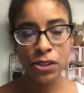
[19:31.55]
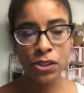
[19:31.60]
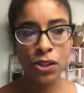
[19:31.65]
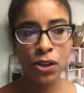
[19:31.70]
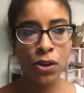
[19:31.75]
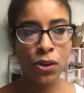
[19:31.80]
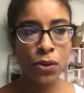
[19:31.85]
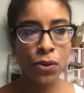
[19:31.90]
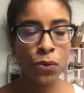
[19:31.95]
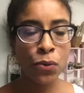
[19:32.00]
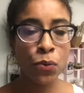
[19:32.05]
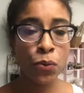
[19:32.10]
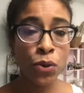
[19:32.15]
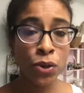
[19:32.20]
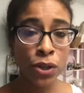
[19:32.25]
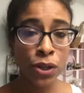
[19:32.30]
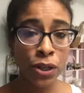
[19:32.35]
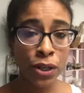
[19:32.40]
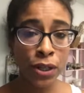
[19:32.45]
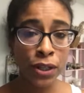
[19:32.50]
So
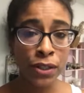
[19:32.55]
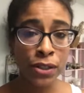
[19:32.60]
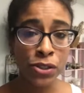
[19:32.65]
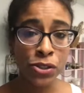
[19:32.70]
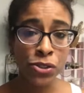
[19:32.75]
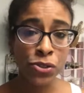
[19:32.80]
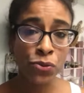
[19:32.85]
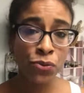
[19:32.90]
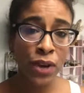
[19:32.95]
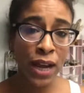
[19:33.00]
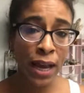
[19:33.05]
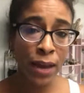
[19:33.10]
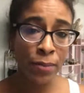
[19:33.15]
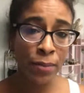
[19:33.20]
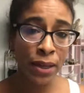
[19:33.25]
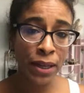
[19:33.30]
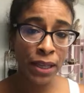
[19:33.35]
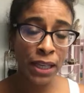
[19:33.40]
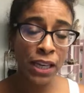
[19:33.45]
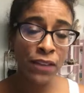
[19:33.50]
wood,
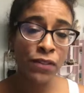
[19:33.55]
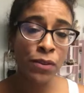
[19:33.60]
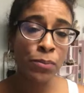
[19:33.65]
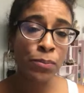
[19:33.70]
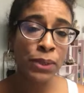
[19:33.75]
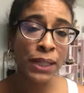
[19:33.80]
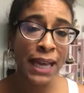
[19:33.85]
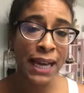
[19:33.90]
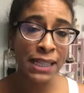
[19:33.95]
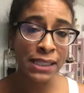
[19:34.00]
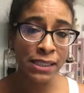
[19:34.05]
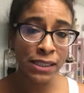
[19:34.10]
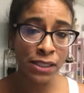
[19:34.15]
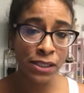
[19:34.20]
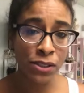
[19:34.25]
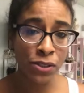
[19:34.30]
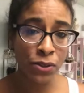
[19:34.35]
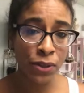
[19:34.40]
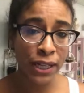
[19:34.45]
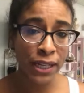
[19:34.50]
ceramic, even plastic
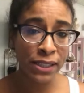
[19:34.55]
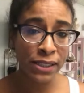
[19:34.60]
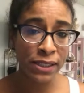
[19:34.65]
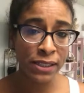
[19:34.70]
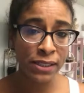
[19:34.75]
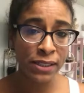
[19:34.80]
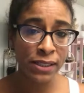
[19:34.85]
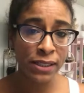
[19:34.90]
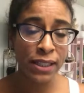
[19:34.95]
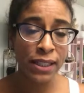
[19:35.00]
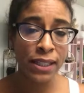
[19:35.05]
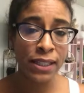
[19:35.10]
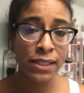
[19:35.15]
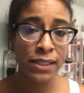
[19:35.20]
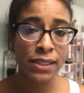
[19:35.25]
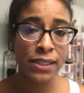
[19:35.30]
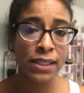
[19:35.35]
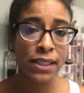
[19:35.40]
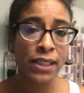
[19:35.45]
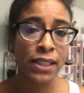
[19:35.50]
is okay since
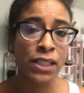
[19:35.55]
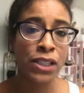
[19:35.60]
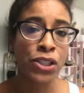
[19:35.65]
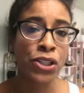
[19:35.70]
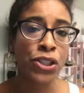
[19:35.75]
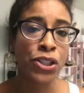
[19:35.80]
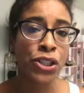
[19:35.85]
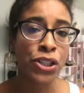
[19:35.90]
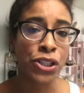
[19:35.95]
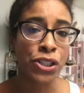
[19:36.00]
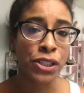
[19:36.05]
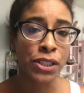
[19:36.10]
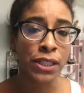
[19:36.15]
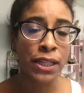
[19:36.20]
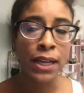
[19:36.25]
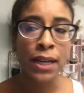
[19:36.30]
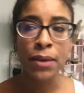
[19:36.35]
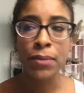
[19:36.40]
it's inert.